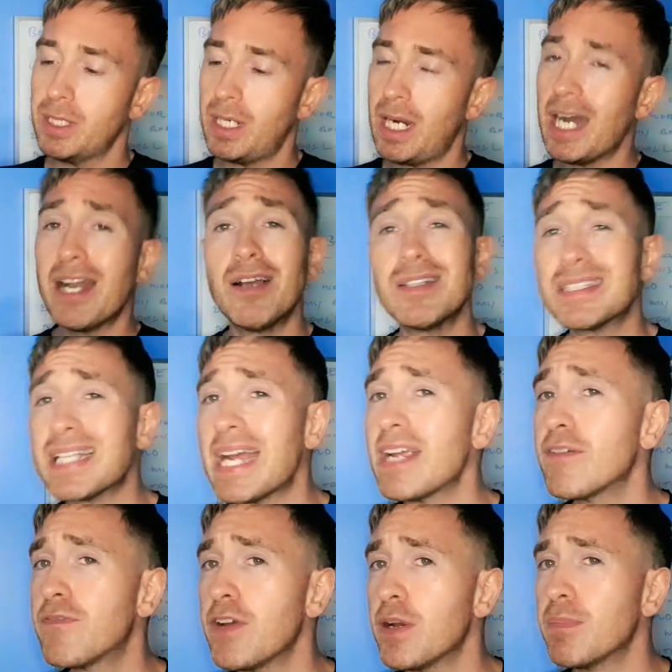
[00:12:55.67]
I don't take
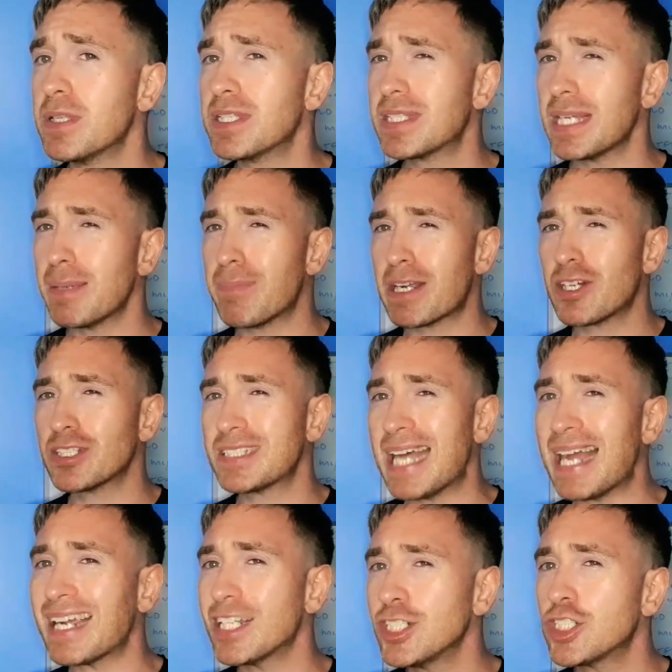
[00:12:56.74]
vitamin C because
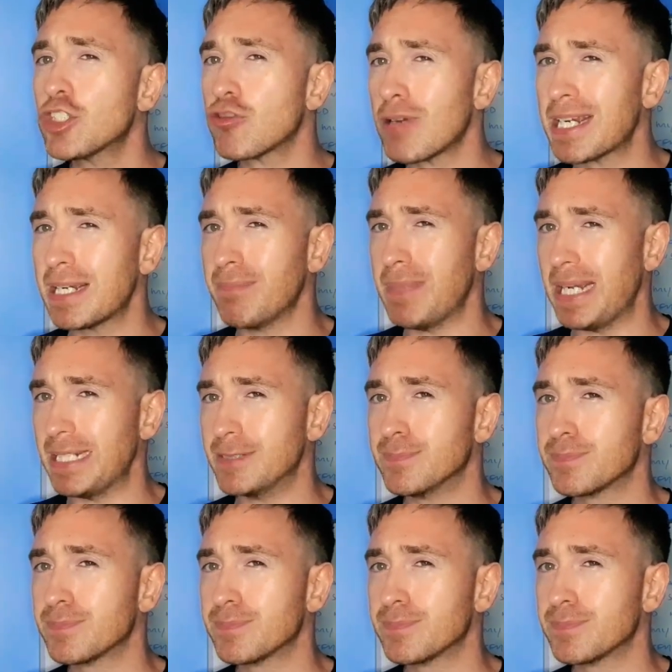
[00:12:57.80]
that can trigger me.